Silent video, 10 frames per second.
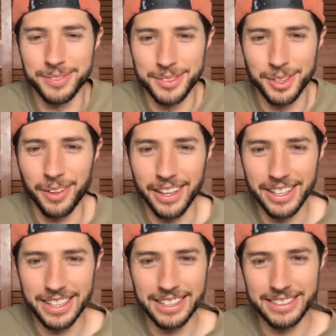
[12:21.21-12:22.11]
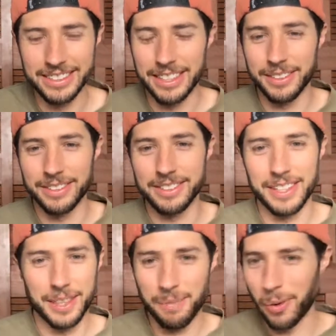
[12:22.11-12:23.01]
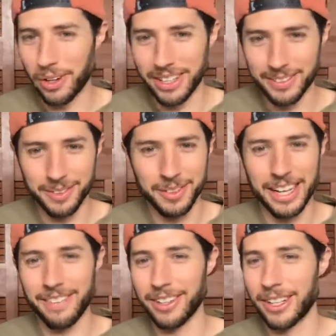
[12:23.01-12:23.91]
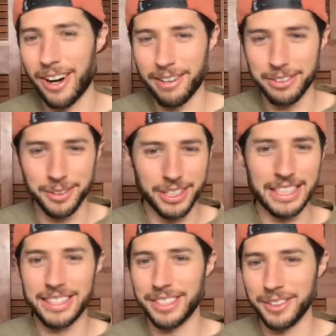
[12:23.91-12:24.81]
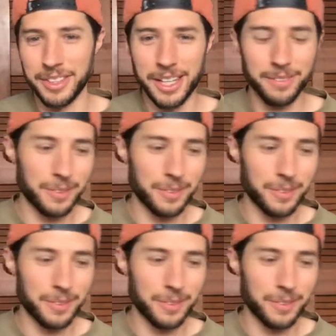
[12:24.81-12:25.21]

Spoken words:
So like in the morning when we'd have our coffee, we were getting tuned up.